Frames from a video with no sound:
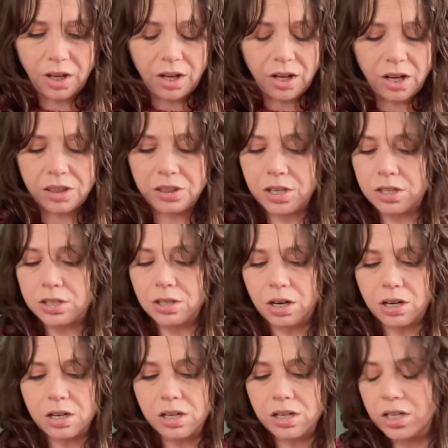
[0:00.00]
the
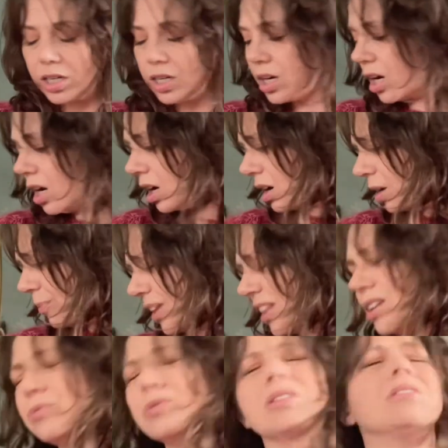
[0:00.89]
yarn, I
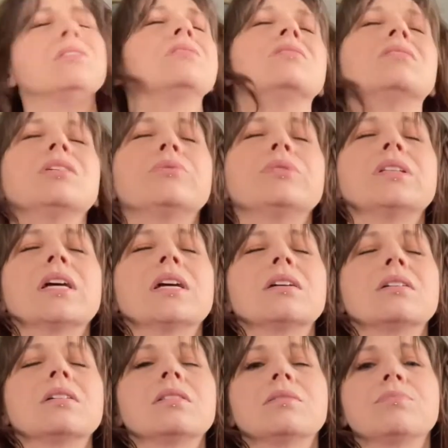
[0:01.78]
think it was like
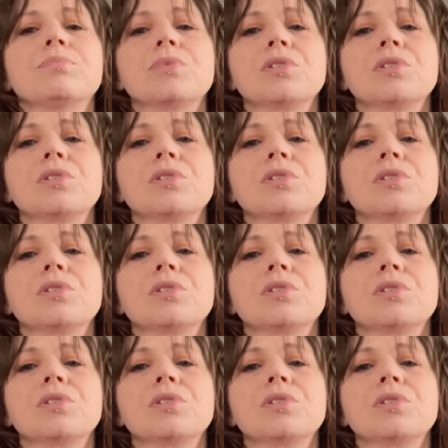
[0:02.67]
a